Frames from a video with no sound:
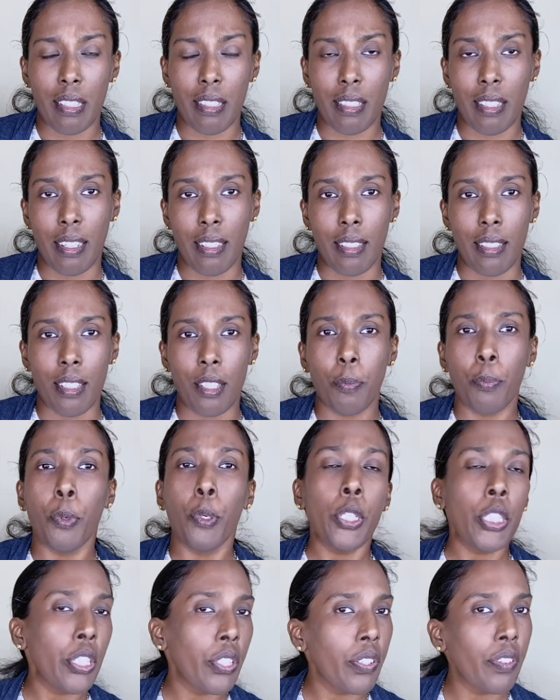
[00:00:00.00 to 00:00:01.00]
skills,
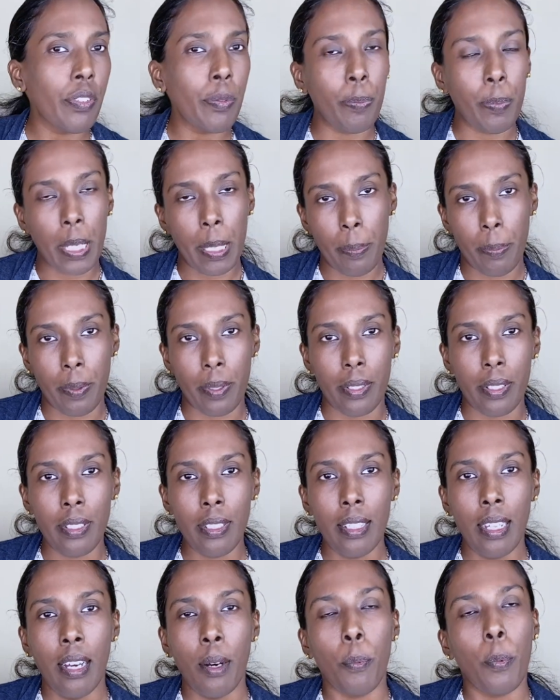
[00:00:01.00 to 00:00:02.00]
most of the people,
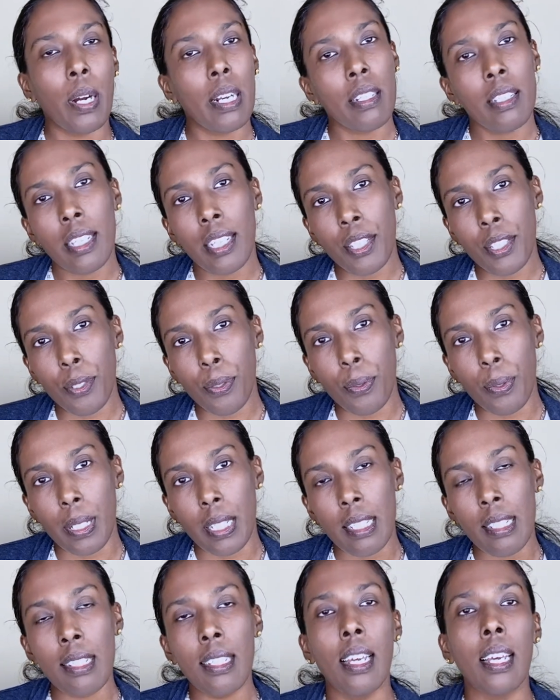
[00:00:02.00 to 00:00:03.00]
what they do
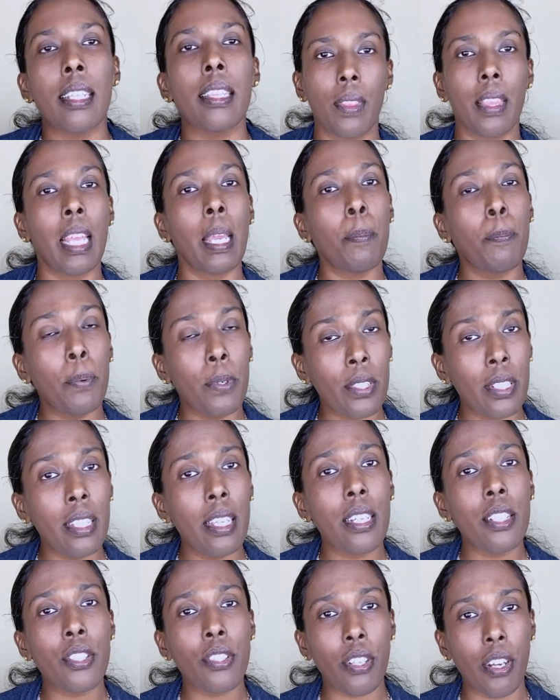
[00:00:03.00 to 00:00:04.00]
is they put
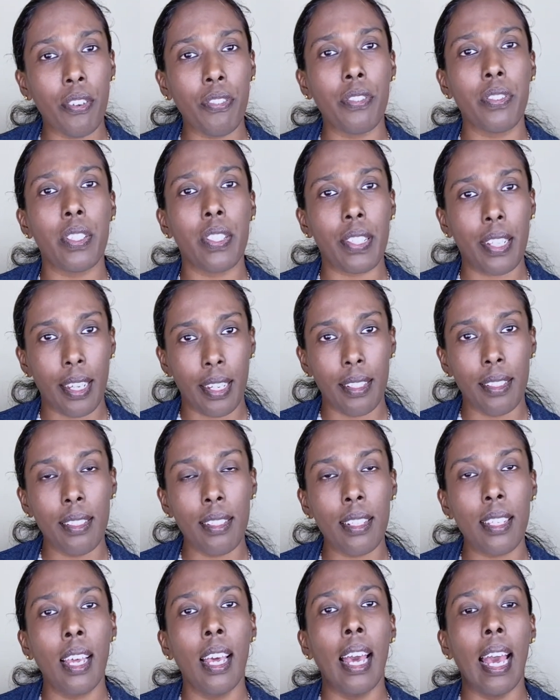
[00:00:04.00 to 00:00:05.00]
their soft
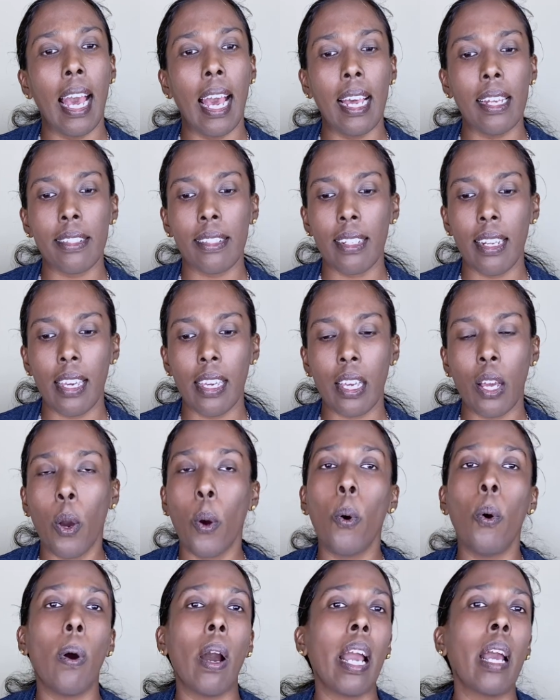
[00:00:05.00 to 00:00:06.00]
skills as like,
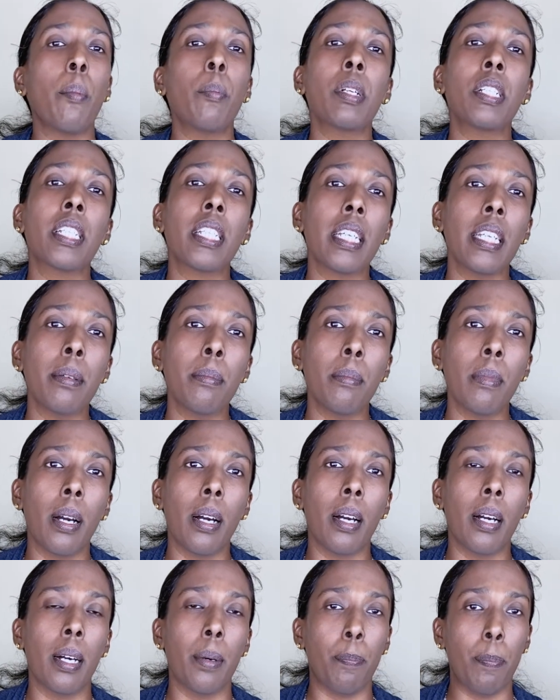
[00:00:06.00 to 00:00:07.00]
oh, I'm a team
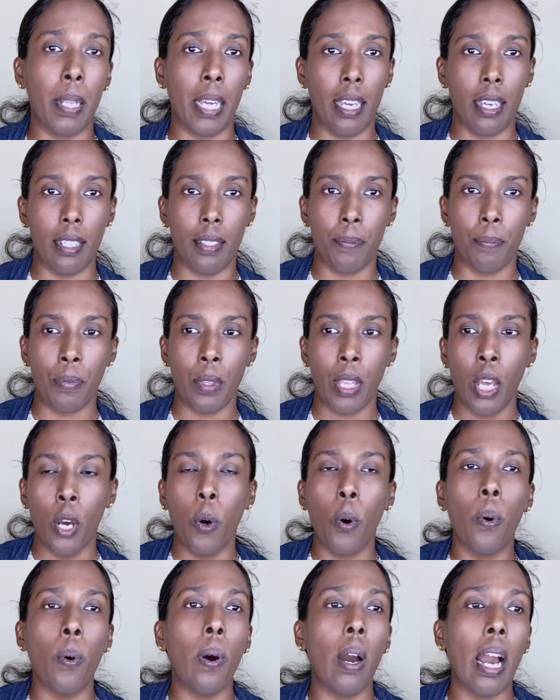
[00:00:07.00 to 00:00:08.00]
player,
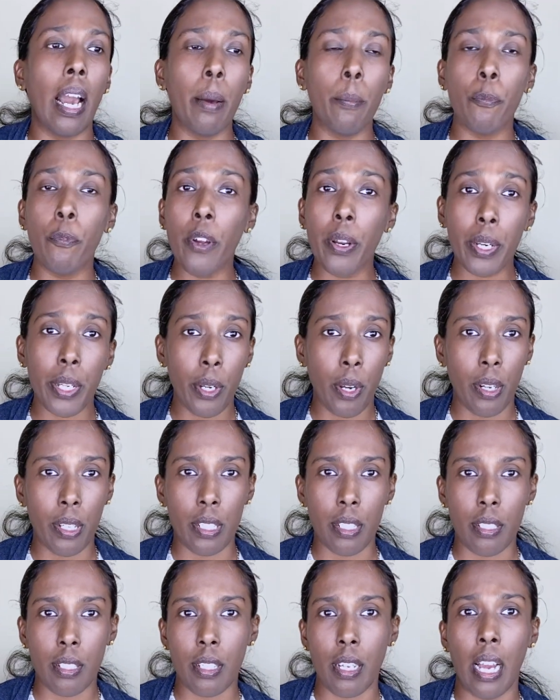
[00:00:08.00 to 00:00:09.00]
oh, I'm very
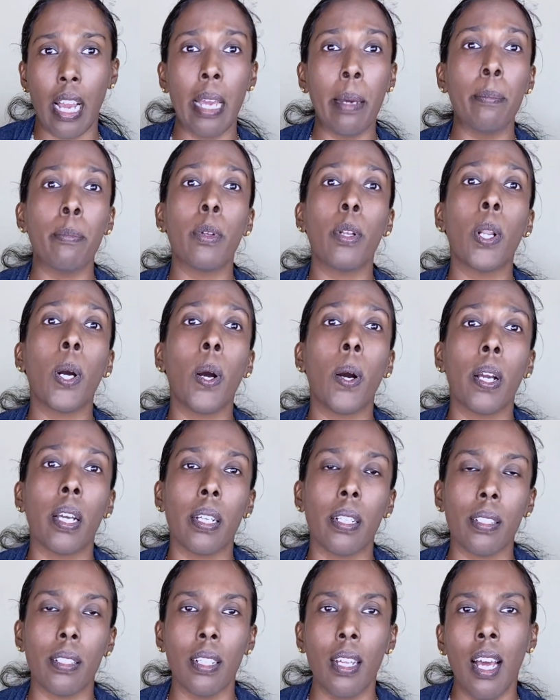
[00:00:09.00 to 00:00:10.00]
honest, I am
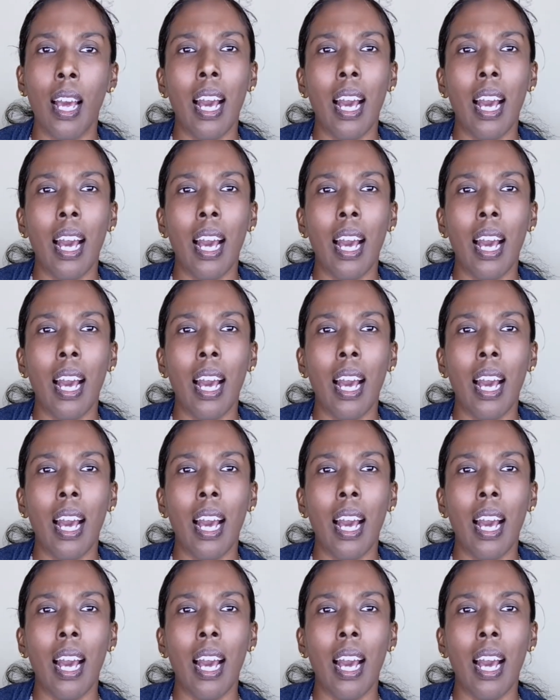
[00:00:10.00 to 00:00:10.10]
loyal.